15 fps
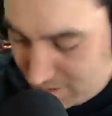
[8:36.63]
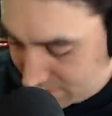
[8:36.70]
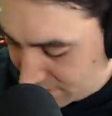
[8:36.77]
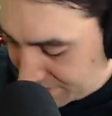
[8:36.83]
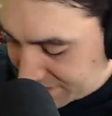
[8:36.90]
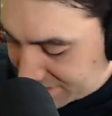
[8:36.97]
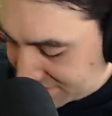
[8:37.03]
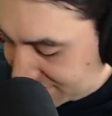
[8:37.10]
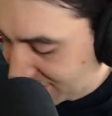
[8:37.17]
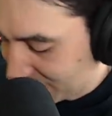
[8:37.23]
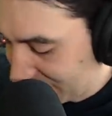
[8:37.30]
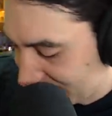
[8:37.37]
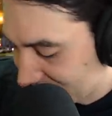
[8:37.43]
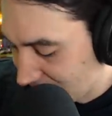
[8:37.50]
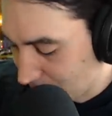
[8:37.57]
You didn't send
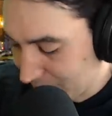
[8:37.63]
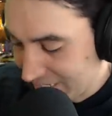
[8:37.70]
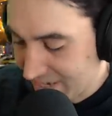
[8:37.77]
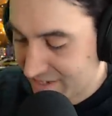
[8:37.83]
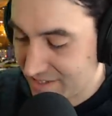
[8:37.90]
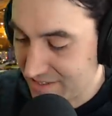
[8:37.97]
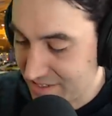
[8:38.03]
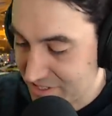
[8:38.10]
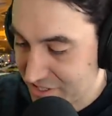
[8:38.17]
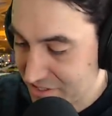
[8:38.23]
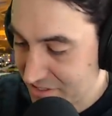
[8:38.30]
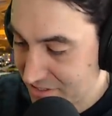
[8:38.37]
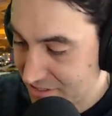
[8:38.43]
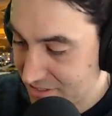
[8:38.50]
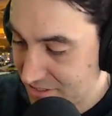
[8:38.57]
me salmiakki, did you?
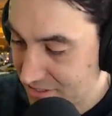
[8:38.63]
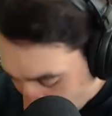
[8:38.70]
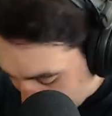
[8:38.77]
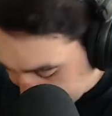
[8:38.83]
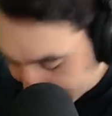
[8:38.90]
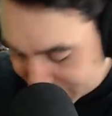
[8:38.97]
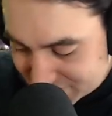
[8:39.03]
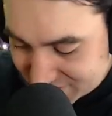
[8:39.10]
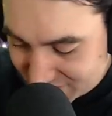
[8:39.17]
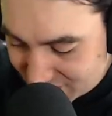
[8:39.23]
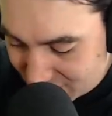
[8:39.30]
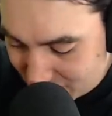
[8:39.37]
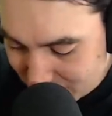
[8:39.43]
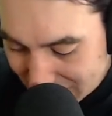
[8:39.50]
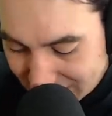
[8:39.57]
All right, we
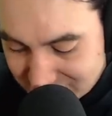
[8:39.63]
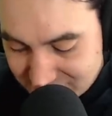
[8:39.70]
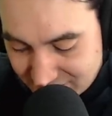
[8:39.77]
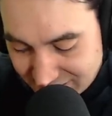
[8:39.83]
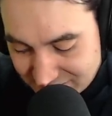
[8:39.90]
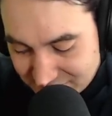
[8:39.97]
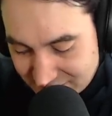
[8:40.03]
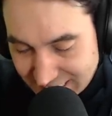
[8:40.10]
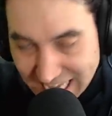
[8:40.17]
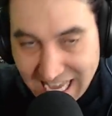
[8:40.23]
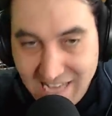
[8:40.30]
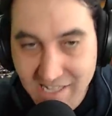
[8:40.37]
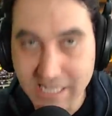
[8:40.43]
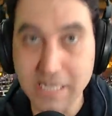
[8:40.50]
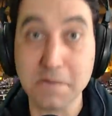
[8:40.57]
got magazines and
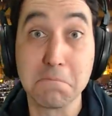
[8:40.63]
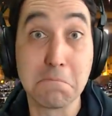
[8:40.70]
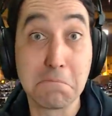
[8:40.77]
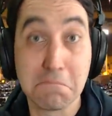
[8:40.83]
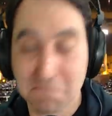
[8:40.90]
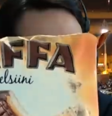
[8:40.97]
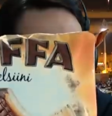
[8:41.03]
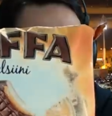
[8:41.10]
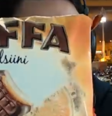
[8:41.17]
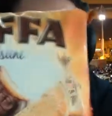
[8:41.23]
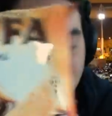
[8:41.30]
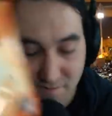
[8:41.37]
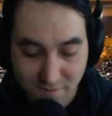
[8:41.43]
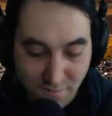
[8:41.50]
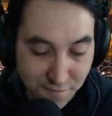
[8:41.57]
candy.
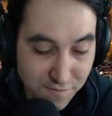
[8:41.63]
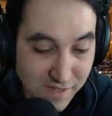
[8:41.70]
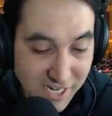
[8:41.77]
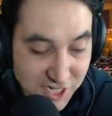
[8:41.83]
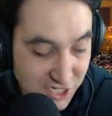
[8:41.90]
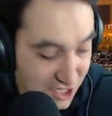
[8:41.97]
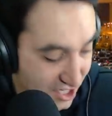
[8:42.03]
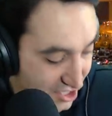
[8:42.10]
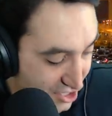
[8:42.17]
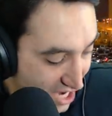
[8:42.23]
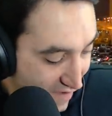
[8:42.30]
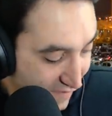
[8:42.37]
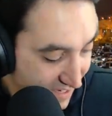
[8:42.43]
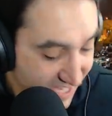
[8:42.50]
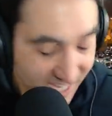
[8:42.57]
Finnish
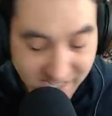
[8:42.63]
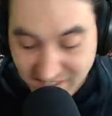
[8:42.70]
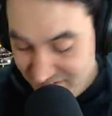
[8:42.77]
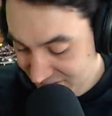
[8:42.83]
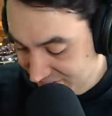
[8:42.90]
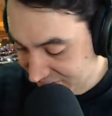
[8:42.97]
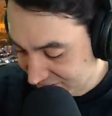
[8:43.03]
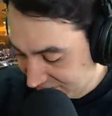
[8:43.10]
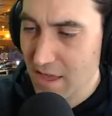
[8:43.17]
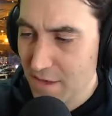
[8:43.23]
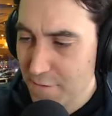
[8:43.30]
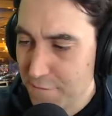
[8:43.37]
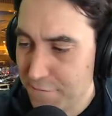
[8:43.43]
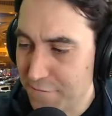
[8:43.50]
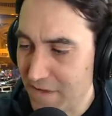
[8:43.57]
Jaffa cakes.
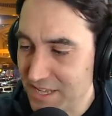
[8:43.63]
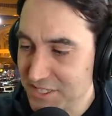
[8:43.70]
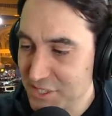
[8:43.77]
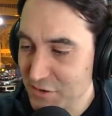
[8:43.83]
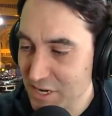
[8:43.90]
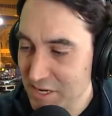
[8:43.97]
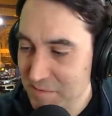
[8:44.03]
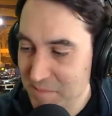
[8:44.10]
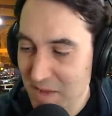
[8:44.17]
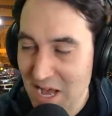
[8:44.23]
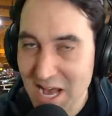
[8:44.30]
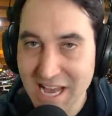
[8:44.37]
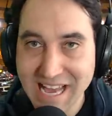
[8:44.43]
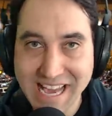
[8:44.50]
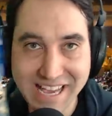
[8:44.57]
Fazerin
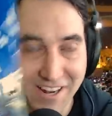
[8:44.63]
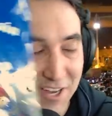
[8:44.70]
Parhain.